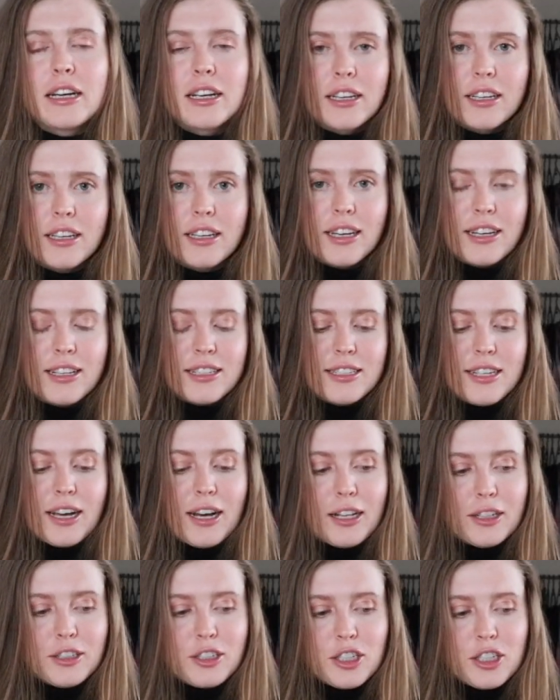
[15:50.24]
guess
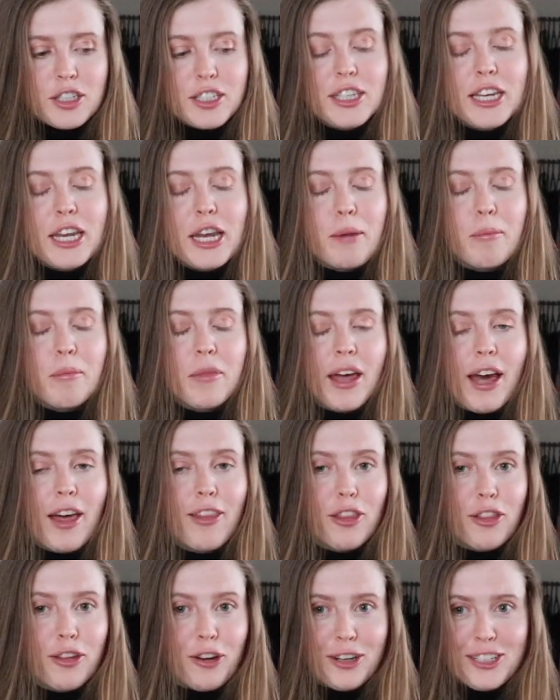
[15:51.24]
I'll just keep
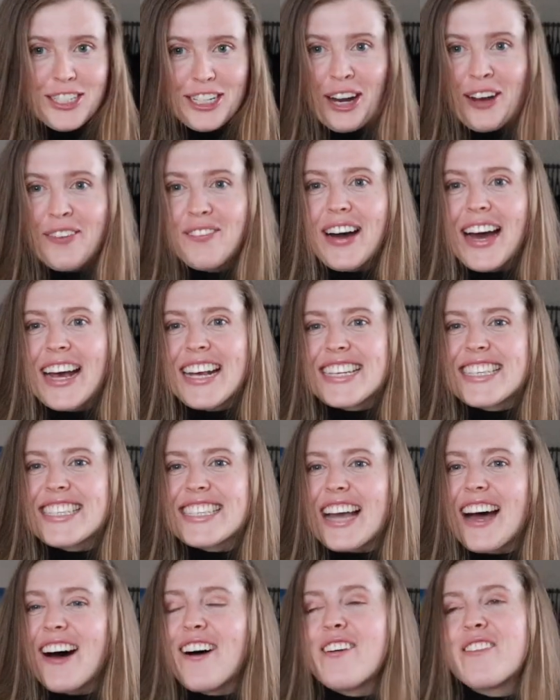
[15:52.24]
that thought to
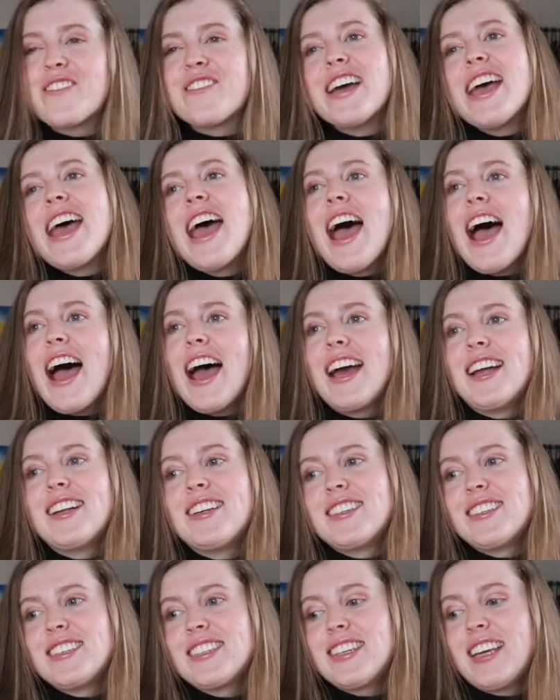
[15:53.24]
myself.
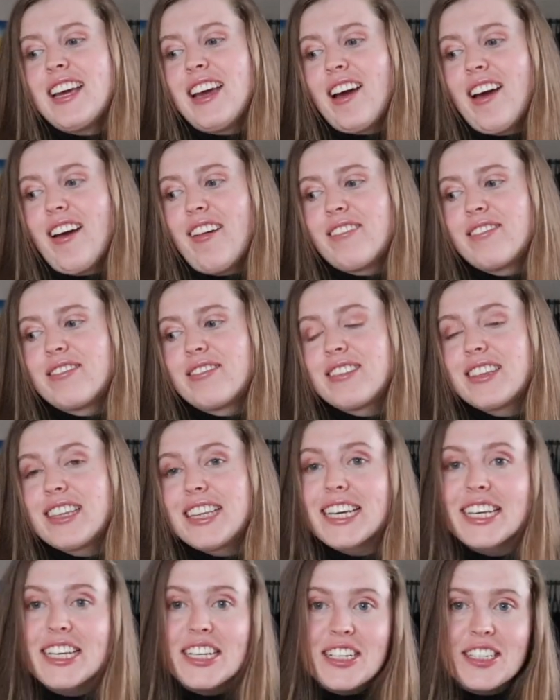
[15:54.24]
And yeah,
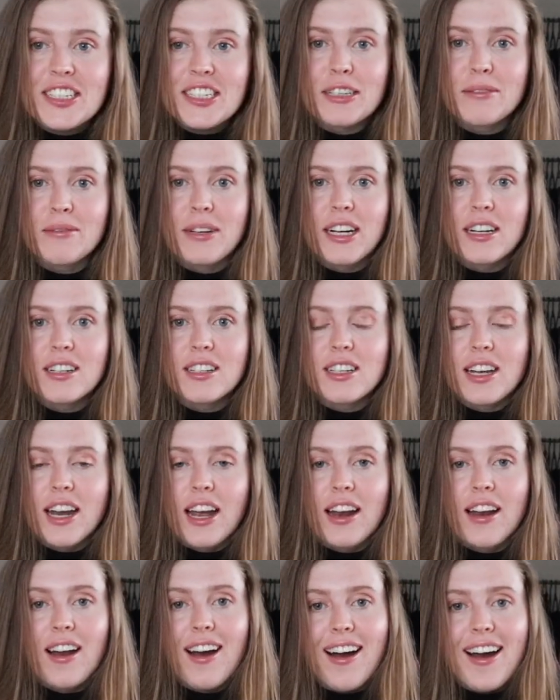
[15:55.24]
thank you so much,
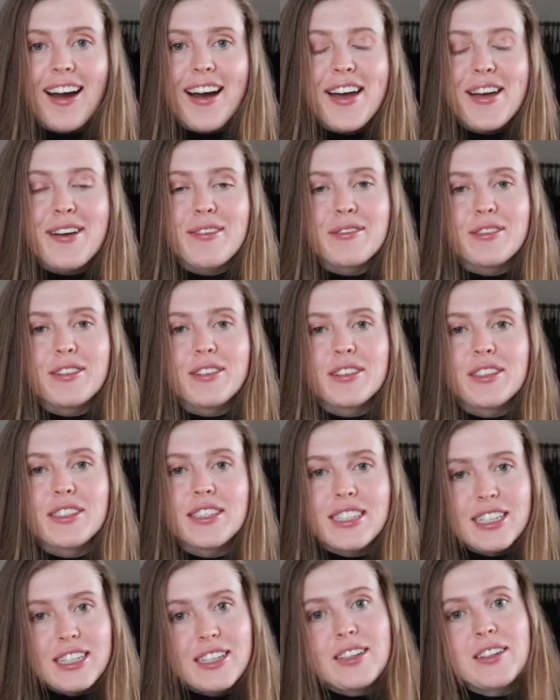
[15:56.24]
and I will
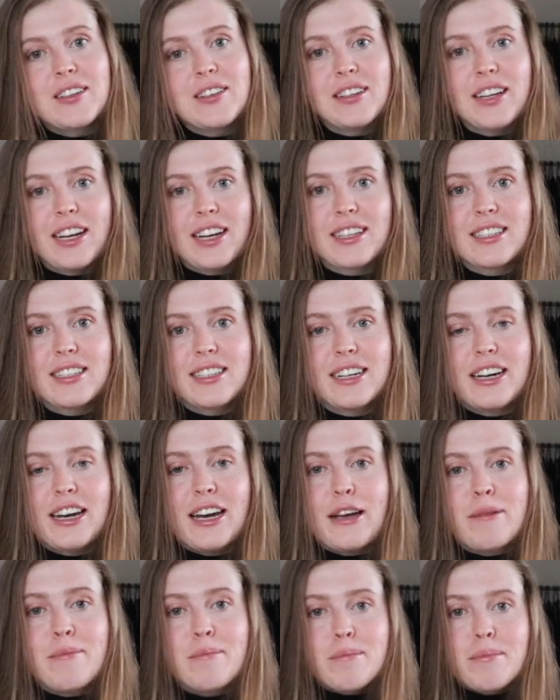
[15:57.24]
see you next time.